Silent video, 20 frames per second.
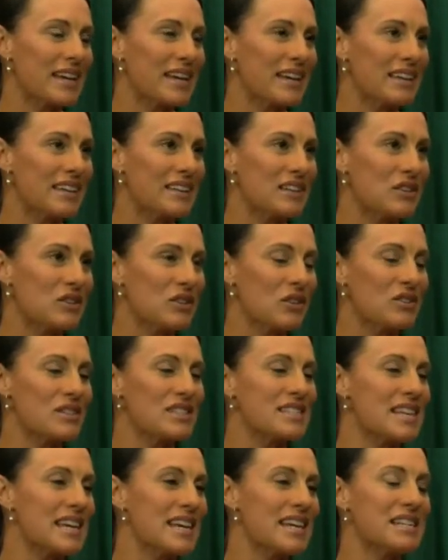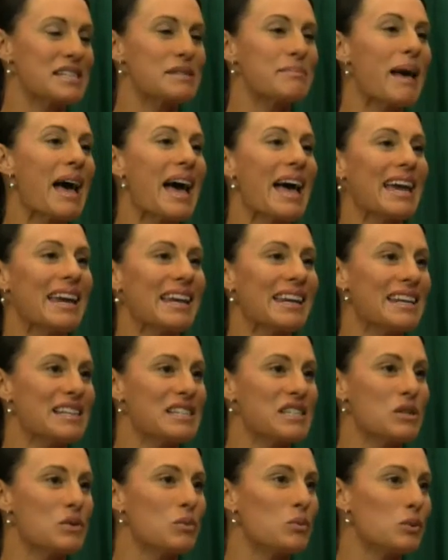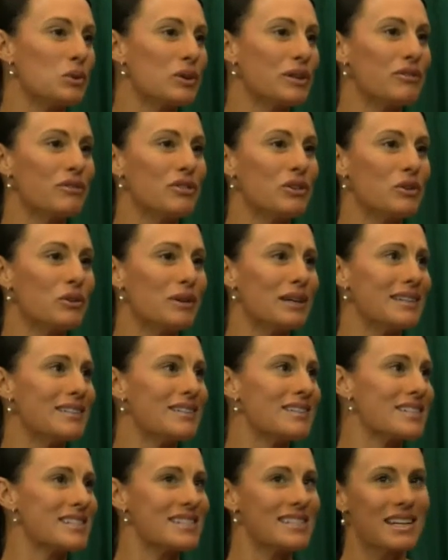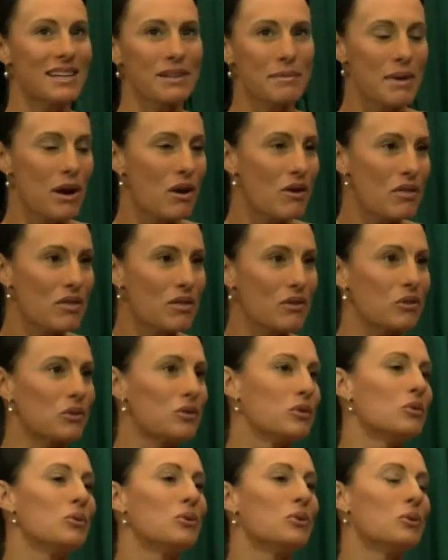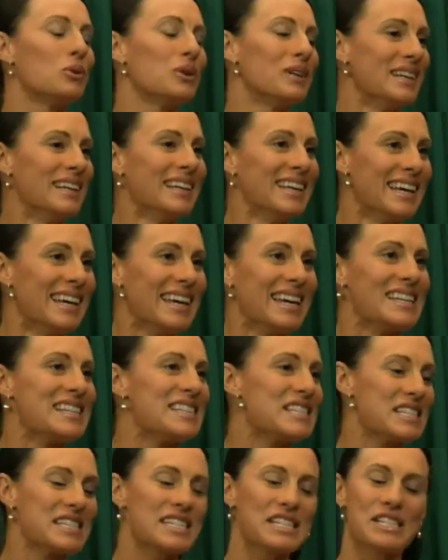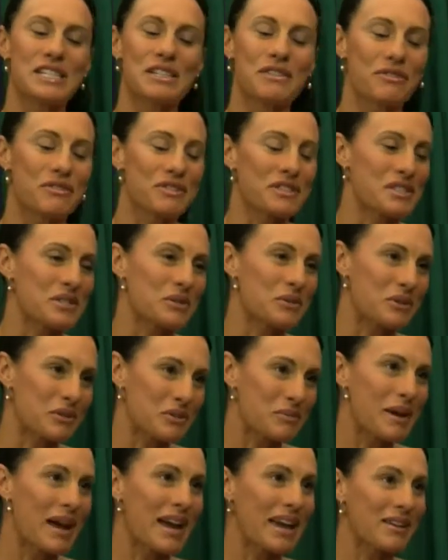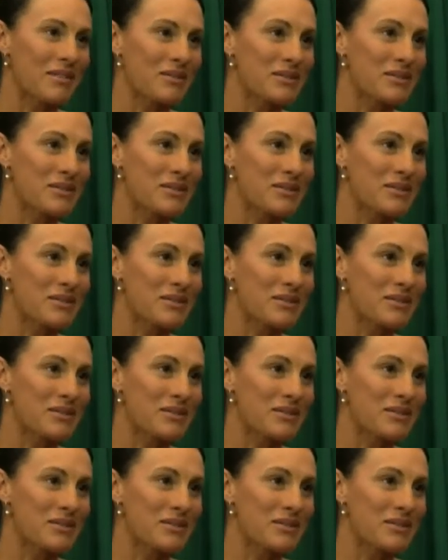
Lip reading: You don't see it as pain as you would if you had just done a marathon, or it's just a different sort of pain.